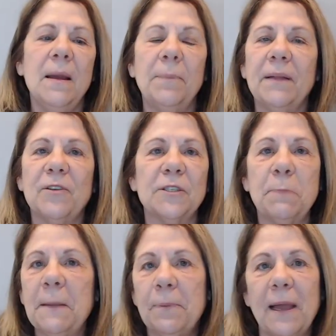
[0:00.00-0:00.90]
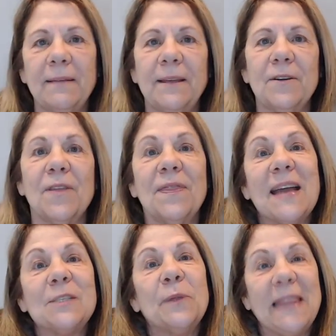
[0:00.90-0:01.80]
But there's people out there that
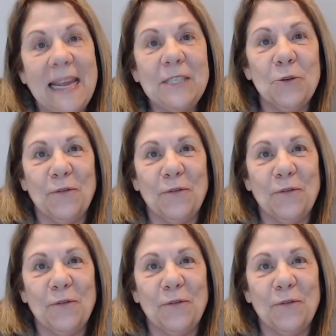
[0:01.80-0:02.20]
that's what they do